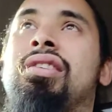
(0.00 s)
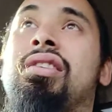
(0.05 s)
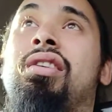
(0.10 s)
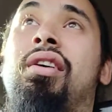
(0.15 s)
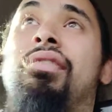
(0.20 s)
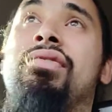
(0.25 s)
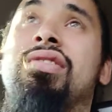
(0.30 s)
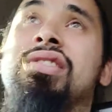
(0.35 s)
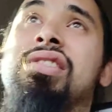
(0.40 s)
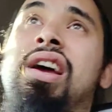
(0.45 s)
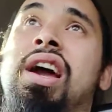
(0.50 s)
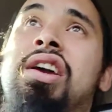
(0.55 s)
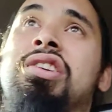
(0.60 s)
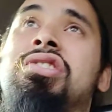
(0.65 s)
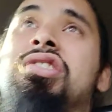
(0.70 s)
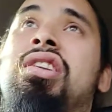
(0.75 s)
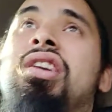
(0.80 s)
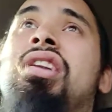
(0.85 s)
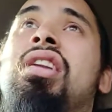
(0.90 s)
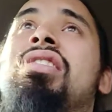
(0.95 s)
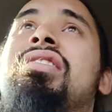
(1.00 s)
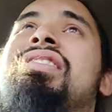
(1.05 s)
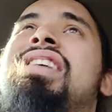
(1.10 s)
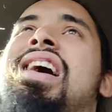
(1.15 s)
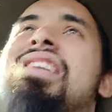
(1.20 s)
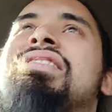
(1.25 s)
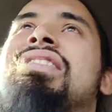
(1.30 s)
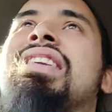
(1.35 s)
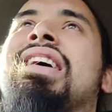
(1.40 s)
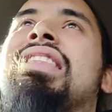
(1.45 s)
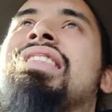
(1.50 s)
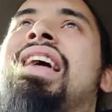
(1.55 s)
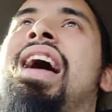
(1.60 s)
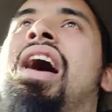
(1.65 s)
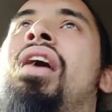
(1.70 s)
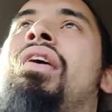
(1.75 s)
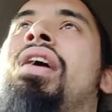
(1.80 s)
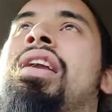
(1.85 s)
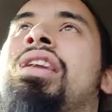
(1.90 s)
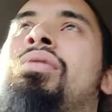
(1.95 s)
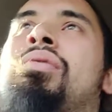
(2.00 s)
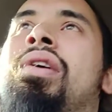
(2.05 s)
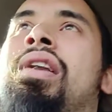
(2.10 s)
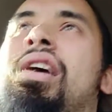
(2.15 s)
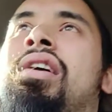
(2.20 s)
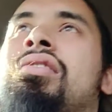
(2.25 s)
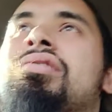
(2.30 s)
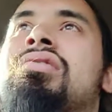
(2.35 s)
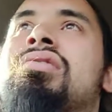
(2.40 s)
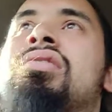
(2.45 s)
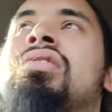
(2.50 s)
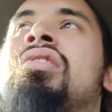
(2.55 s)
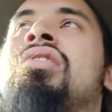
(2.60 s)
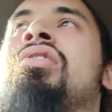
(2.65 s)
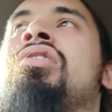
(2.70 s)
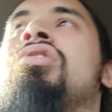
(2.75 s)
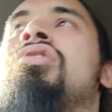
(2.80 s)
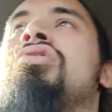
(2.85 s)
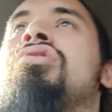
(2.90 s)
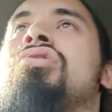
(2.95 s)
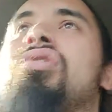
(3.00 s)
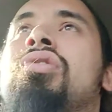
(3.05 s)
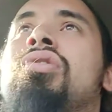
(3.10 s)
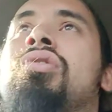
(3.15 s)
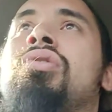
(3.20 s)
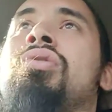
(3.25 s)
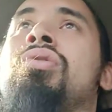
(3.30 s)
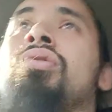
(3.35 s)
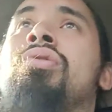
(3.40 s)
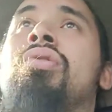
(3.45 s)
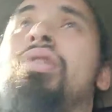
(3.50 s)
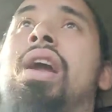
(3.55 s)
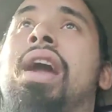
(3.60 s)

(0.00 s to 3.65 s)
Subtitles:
the conversation and it doesn't allow anyone else to